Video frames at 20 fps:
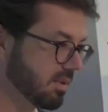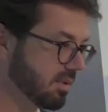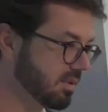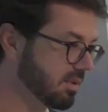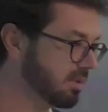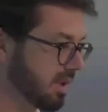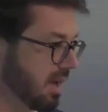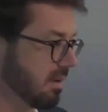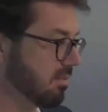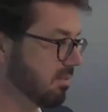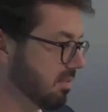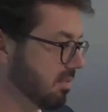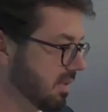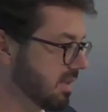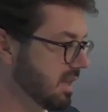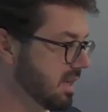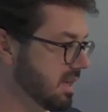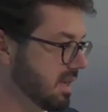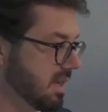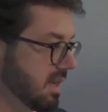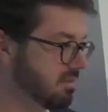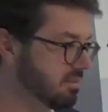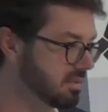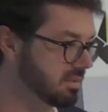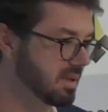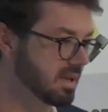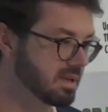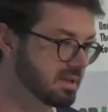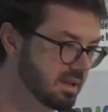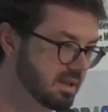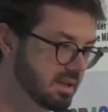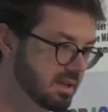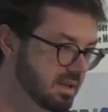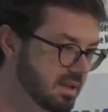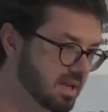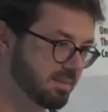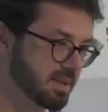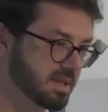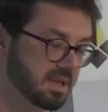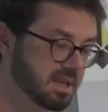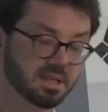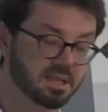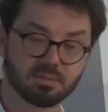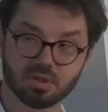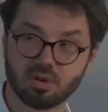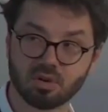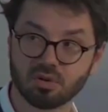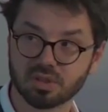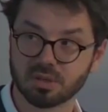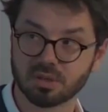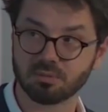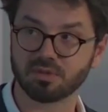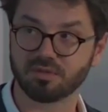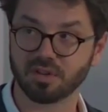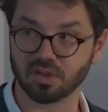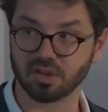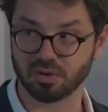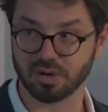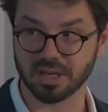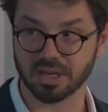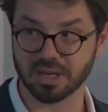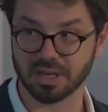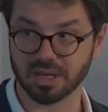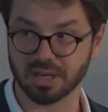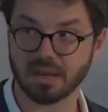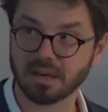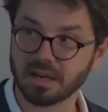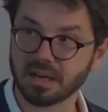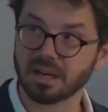The CSP systems don't seem to feature again,